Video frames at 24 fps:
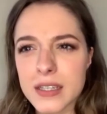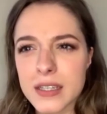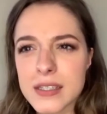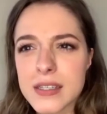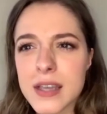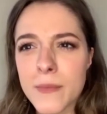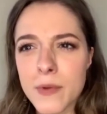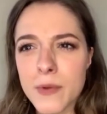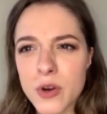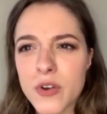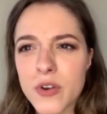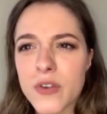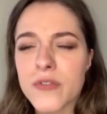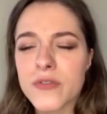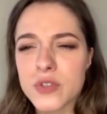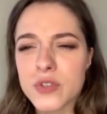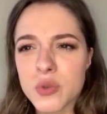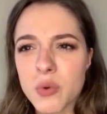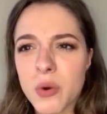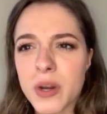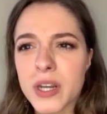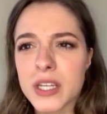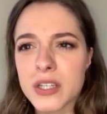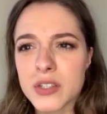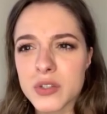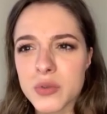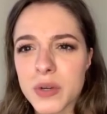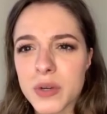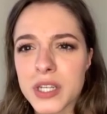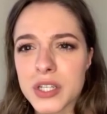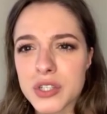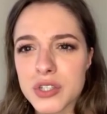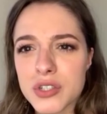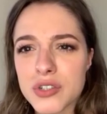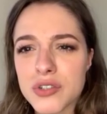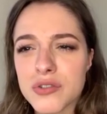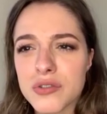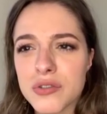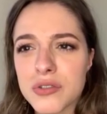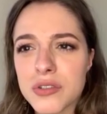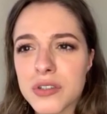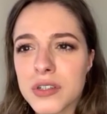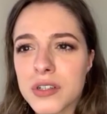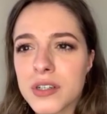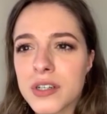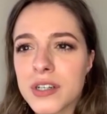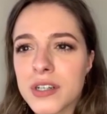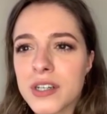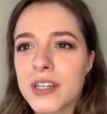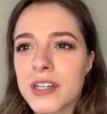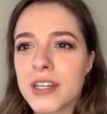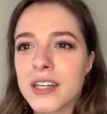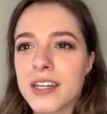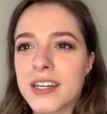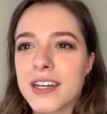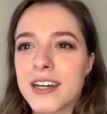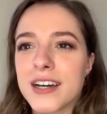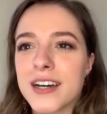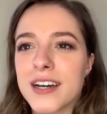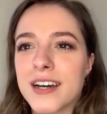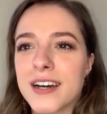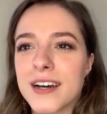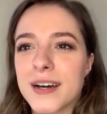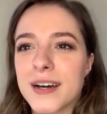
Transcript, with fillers: summer of twenty twenty-two. Yeah.